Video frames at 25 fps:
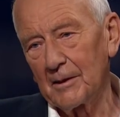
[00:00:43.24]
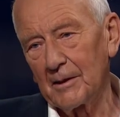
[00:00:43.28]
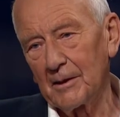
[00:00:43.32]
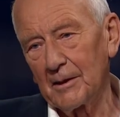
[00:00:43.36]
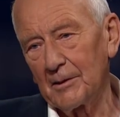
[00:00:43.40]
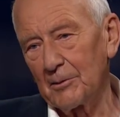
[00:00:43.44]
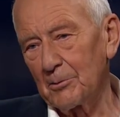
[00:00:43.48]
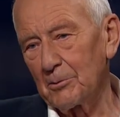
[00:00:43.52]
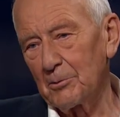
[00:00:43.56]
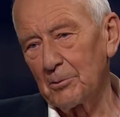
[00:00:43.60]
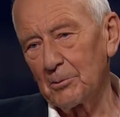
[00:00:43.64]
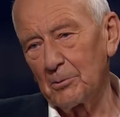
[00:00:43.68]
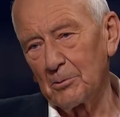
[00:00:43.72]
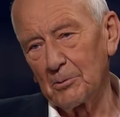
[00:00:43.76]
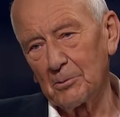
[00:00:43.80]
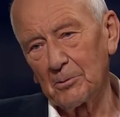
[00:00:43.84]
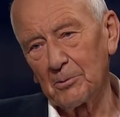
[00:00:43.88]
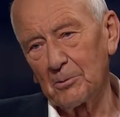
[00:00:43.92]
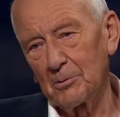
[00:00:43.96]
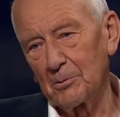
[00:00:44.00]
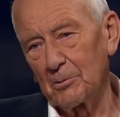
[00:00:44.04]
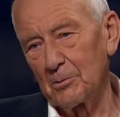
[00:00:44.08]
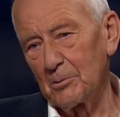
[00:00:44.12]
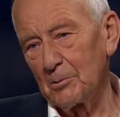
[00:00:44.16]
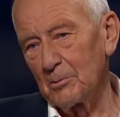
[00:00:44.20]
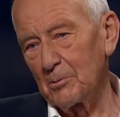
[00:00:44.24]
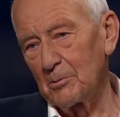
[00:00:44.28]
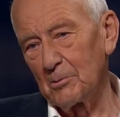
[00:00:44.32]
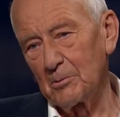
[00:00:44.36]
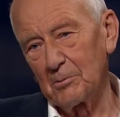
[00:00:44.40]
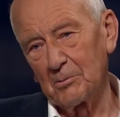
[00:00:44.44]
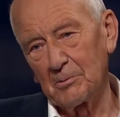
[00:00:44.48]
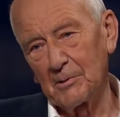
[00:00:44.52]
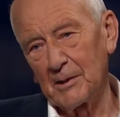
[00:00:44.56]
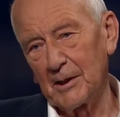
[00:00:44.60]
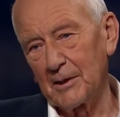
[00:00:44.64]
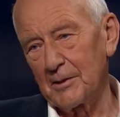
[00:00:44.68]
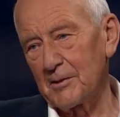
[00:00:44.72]
and to,
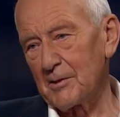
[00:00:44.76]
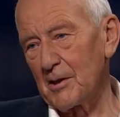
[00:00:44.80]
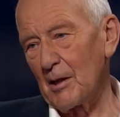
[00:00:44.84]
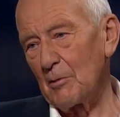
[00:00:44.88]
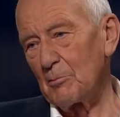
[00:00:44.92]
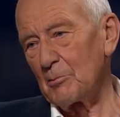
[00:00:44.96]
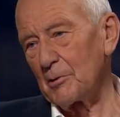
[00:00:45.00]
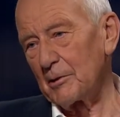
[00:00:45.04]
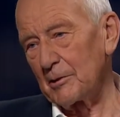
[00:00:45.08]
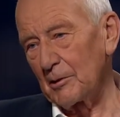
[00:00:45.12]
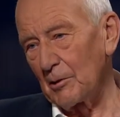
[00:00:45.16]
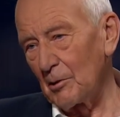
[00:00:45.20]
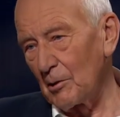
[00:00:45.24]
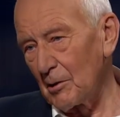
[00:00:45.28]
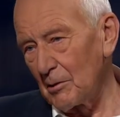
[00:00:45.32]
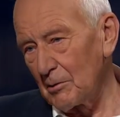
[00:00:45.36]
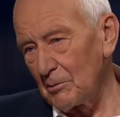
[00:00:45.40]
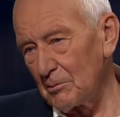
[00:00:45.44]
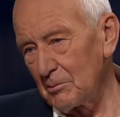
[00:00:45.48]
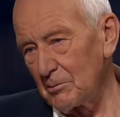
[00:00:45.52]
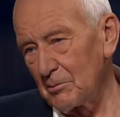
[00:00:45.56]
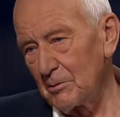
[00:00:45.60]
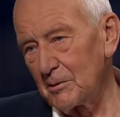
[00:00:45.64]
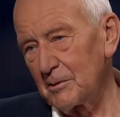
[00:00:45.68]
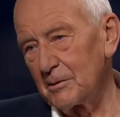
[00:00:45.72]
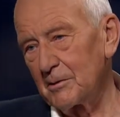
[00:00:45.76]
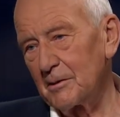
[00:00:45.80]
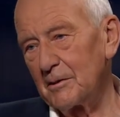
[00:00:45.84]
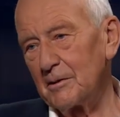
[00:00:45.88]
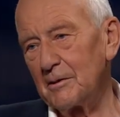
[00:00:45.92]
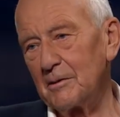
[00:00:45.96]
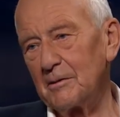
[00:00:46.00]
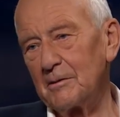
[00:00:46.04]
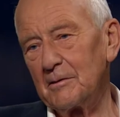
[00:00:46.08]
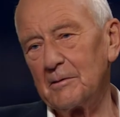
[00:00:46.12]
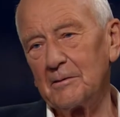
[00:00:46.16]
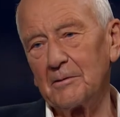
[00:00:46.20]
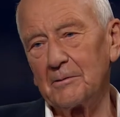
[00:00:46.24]
to let someone go,
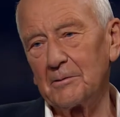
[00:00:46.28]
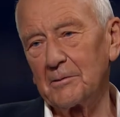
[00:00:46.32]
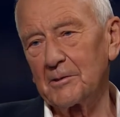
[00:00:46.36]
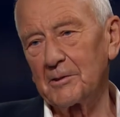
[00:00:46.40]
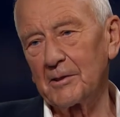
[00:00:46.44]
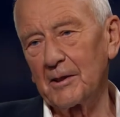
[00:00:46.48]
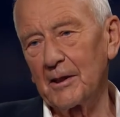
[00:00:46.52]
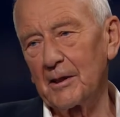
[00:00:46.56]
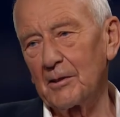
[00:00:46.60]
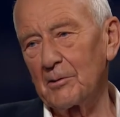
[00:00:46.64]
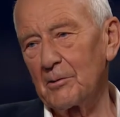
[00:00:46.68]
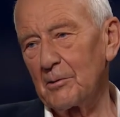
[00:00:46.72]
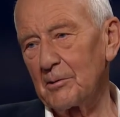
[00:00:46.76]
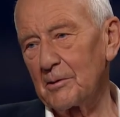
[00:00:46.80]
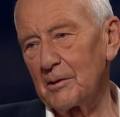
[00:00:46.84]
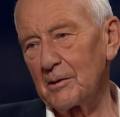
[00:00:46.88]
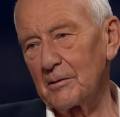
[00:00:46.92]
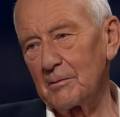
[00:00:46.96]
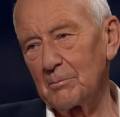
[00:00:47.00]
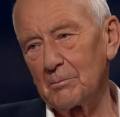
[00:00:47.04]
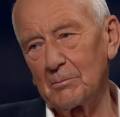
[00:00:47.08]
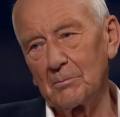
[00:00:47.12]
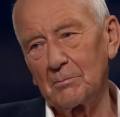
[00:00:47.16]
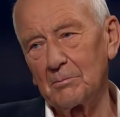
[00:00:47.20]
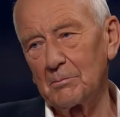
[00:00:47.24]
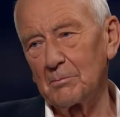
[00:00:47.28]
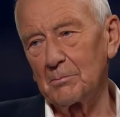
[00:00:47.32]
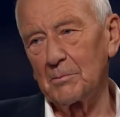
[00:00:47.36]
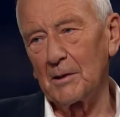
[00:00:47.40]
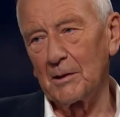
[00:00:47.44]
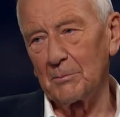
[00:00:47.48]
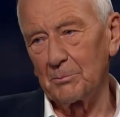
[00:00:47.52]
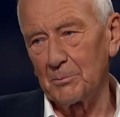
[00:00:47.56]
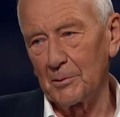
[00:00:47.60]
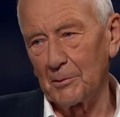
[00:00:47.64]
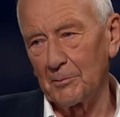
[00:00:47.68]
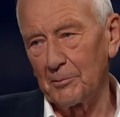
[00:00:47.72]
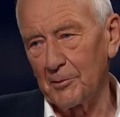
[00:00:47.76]
say to some
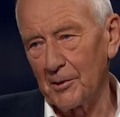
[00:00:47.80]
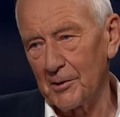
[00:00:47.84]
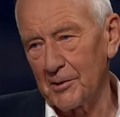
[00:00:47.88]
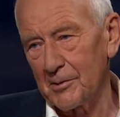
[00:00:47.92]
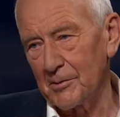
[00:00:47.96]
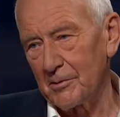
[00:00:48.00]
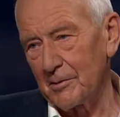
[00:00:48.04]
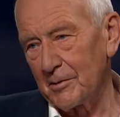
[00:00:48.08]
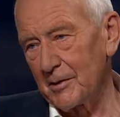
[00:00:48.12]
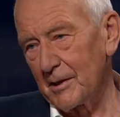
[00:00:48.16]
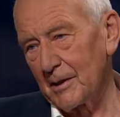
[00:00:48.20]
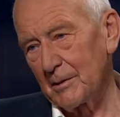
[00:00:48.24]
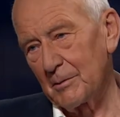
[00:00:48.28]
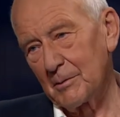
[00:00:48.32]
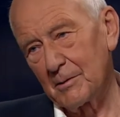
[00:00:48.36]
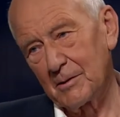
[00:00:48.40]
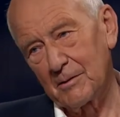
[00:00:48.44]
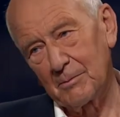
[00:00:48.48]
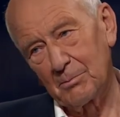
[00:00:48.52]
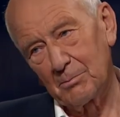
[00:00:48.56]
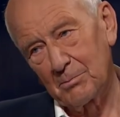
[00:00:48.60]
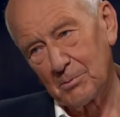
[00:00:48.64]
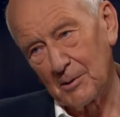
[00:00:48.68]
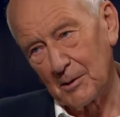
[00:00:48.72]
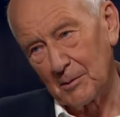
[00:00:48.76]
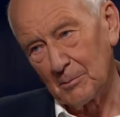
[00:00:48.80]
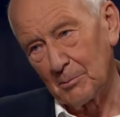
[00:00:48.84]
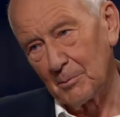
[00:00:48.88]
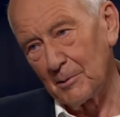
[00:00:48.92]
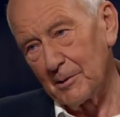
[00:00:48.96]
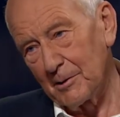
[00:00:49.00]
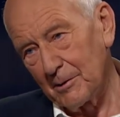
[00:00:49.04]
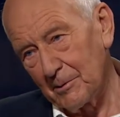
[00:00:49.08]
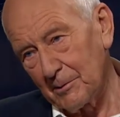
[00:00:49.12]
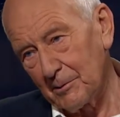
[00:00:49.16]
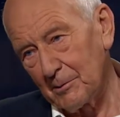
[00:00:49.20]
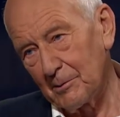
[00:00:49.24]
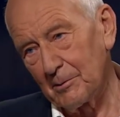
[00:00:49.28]
professor that
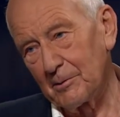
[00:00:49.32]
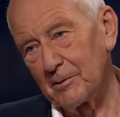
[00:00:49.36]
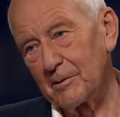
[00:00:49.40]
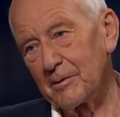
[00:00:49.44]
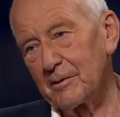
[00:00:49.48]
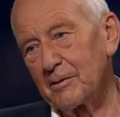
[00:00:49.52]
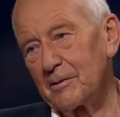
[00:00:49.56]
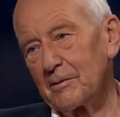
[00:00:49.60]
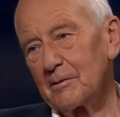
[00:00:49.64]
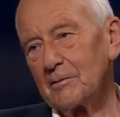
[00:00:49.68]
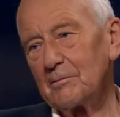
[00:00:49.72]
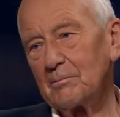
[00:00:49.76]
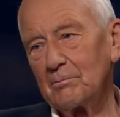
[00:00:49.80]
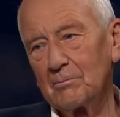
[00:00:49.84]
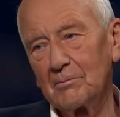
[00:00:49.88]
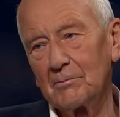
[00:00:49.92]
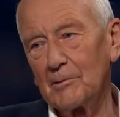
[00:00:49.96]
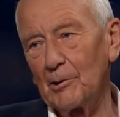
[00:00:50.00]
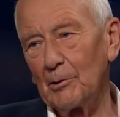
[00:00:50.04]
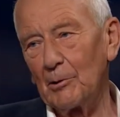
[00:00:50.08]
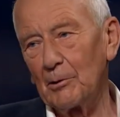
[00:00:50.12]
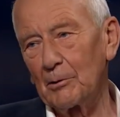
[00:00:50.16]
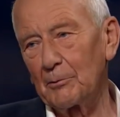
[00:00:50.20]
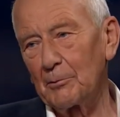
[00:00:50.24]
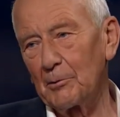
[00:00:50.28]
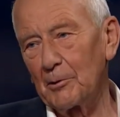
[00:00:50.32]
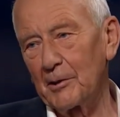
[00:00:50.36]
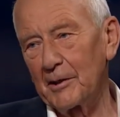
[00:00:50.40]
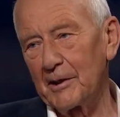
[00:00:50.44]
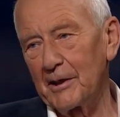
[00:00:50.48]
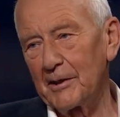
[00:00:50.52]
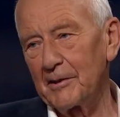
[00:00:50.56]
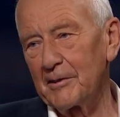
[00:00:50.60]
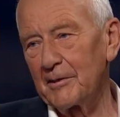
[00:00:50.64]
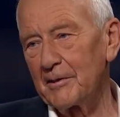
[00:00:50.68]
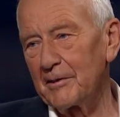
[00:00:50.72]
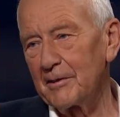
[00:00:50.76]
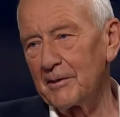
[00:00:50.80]
probably should look for
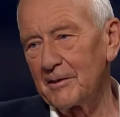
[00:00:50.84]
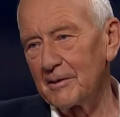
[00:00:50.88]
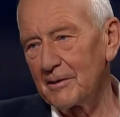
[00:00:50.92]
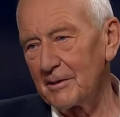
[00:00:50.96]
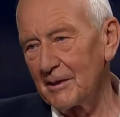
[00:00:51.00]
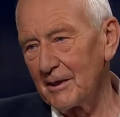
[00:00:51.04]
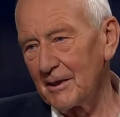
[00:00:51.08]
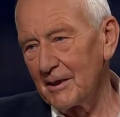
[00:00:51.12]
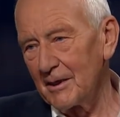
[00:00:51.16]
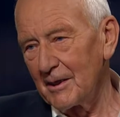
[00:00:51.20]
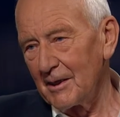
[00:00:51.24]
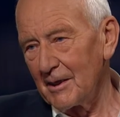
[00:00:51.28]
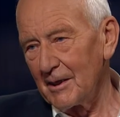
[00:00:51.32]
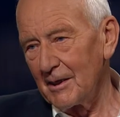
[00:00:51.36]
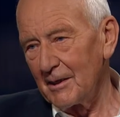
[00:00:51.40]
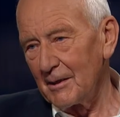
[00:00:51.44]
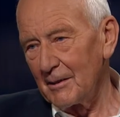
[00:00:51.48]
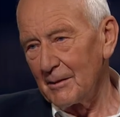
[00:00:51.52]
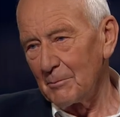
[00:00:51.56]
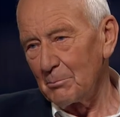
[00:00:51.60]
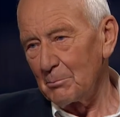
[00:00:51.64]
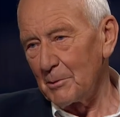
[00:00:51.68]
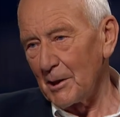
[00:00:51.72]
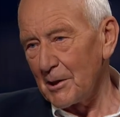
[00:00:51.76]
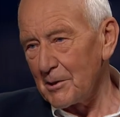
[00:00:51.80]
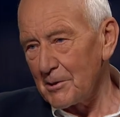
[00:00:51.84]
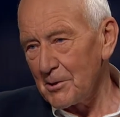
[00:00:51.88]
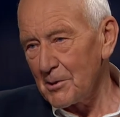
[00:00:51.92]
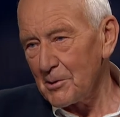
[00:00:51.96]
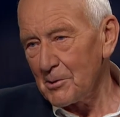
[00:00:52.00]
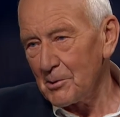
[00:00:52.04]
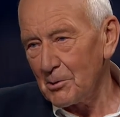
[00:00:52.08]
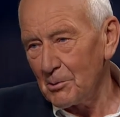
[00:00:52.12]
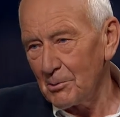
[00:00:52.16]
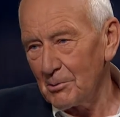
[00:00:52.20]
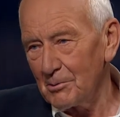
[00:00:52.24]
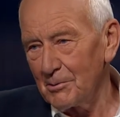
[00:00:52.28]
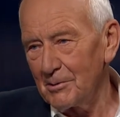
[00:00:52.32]
other
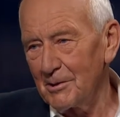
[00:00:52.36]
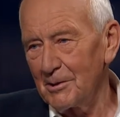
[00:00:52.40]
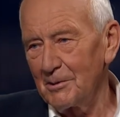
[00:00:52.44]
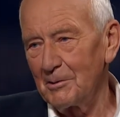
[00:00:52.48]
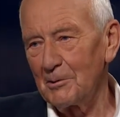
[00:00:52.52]
places to